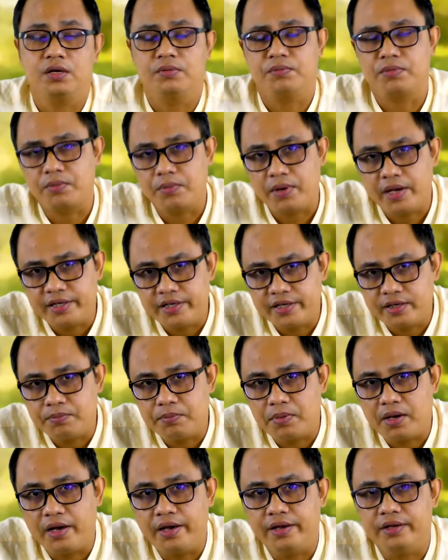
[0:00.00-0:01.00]
provided
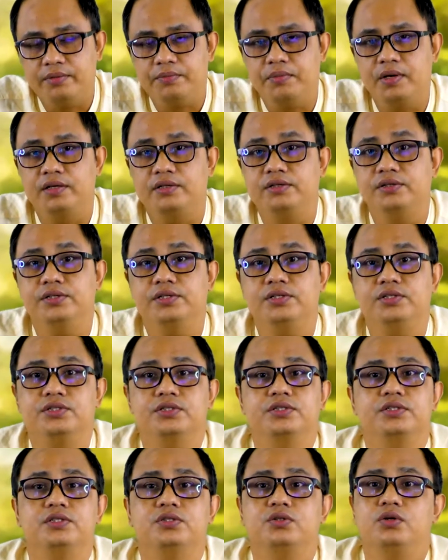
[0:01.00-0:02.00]
by the Mother
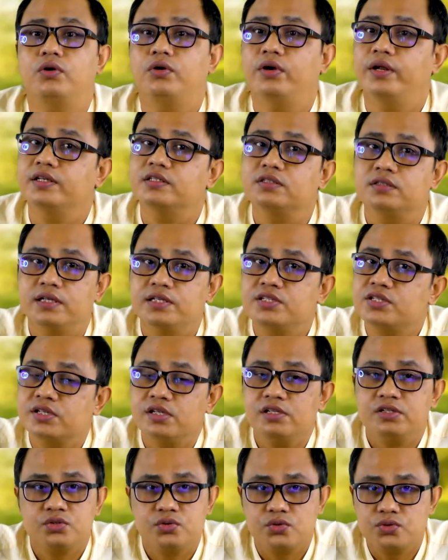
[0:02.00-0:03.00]
Nature is known as natural
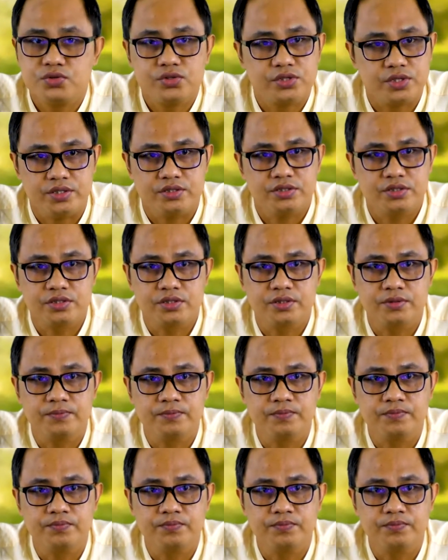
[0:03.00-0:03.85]
resources.